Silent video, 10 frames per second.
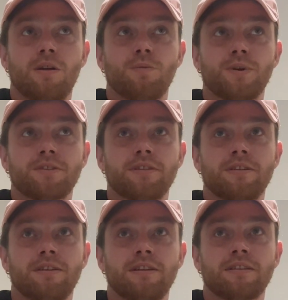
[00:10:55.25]
which then
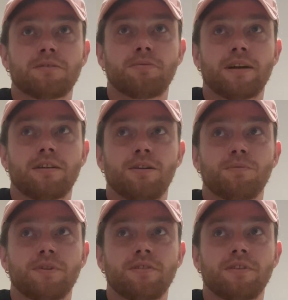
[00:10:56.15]
I linked back up
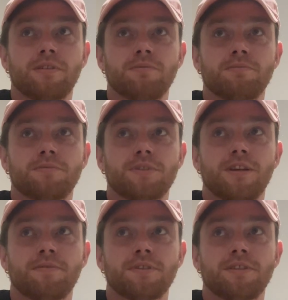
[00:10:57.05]
with
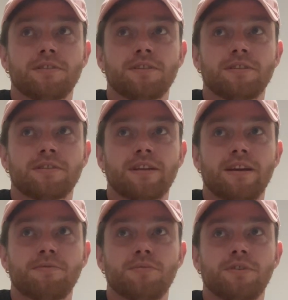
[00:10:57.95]
services in
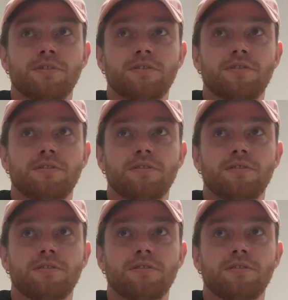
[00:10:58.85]
Cambridge,